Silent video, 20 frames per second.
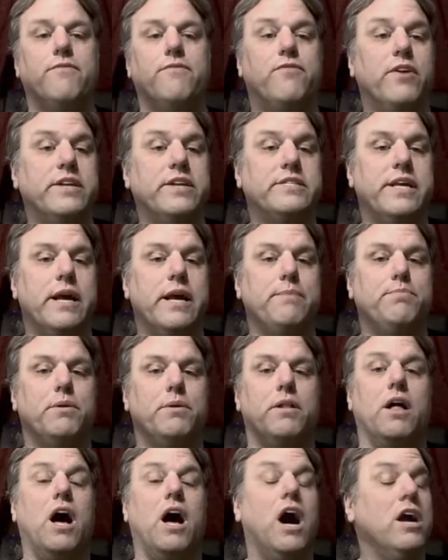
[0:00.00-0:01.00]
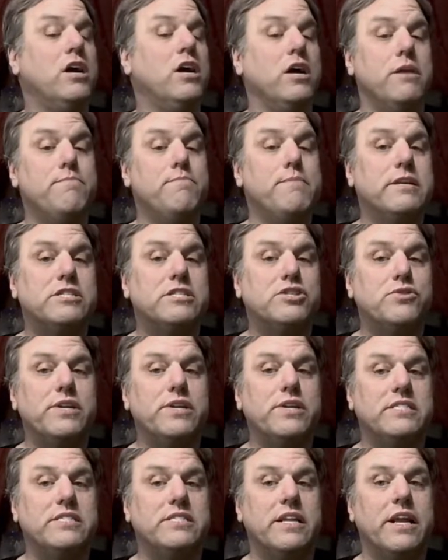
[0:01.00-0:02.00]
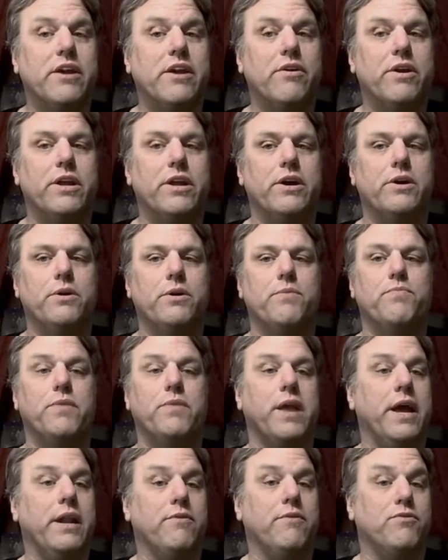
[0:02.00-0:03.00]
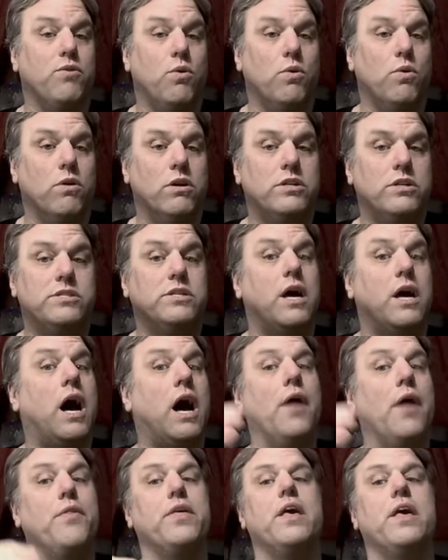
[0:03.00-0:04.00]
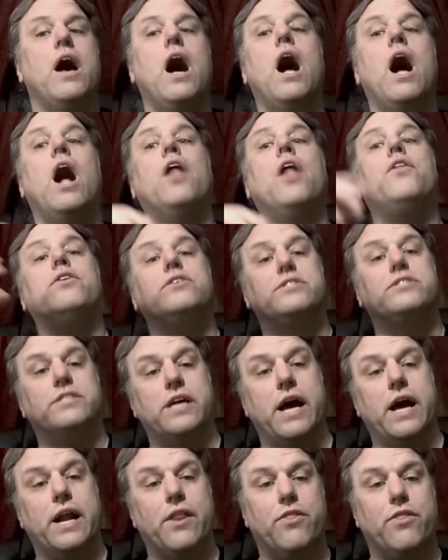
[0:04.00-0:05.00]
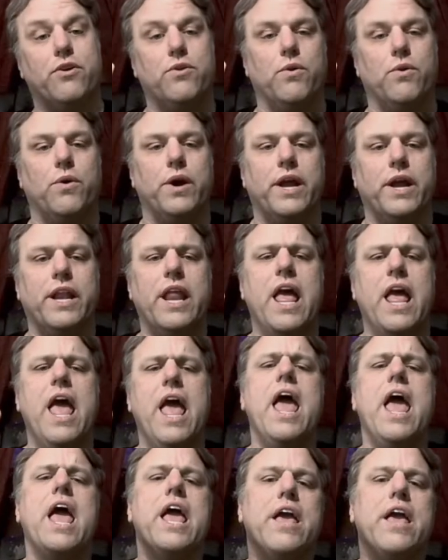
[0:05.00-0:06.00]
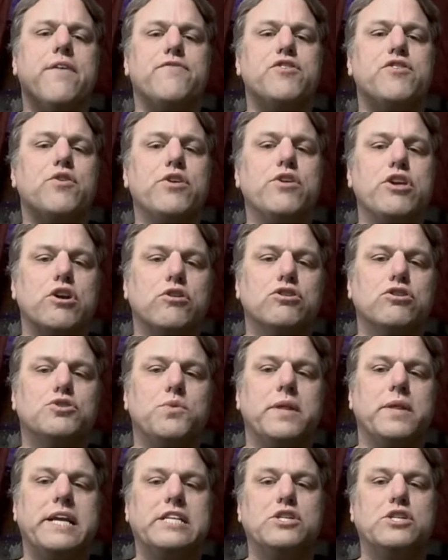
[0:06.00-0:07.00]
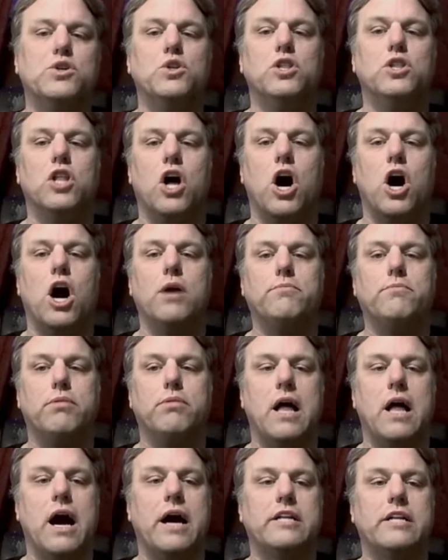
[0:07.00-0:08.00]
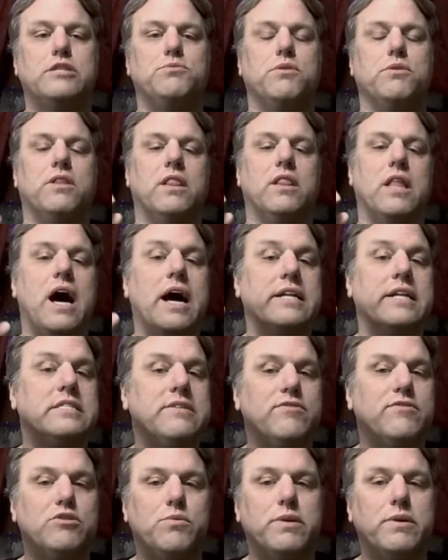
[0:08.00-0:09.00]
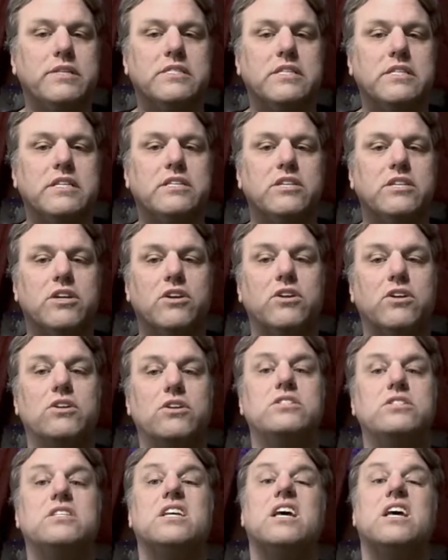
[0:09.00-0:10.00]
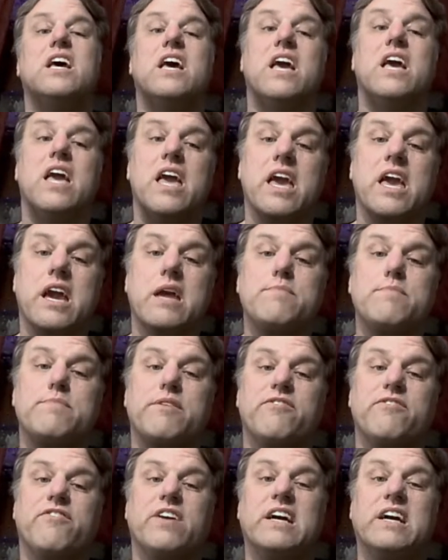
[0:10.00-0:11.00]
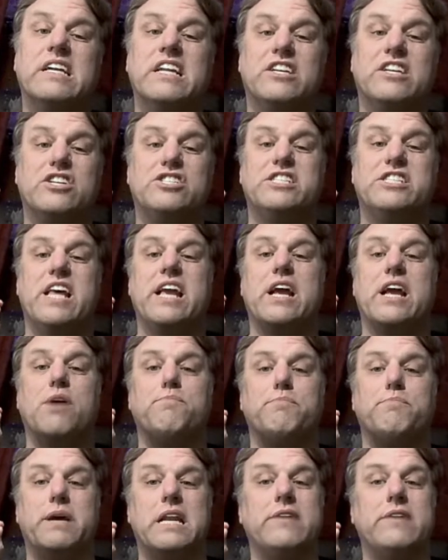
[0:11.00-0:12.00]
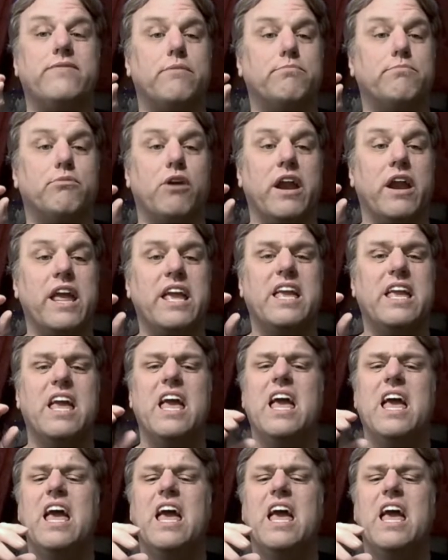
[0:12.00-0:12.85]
For example, a good mystery scenario. And of course, on the other side of the coin, if you usually do long plots with lots of twists and turns, it can be fun to just take a bit of a break